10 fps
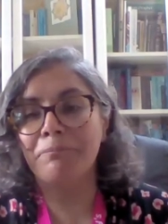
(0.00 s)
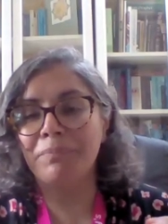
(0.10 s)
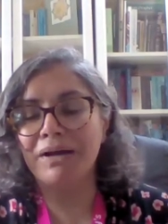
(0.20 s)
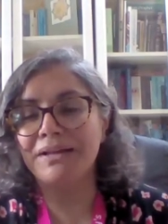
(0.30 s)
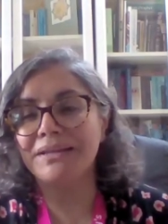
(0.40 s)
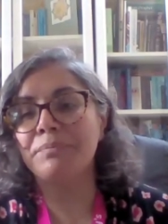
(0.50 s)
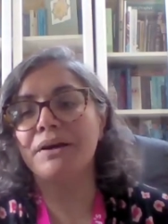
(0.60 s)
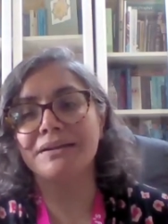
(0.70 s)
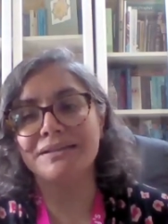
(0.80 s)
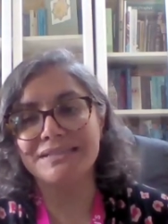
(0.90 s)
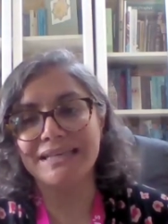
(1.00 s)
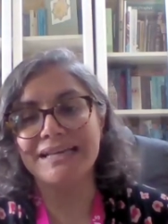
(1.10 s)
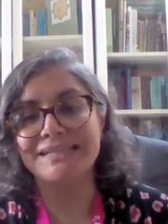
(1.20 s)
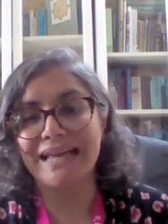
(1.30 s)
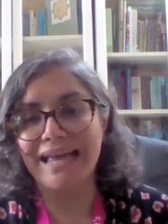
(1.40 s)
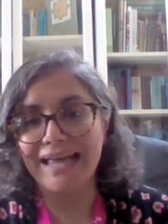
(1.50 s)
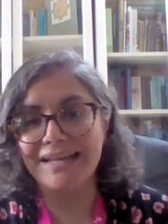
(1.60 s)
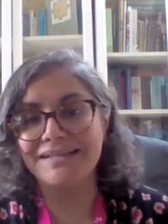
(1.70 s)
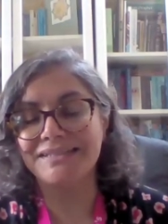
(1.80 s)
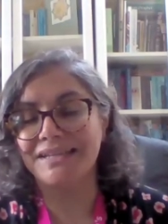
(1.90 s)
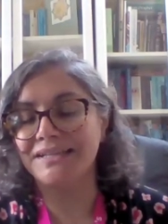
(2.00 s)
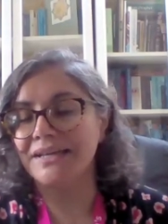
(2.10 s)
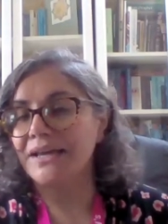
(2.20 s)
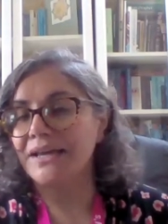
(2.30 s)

but the pregnancy has ended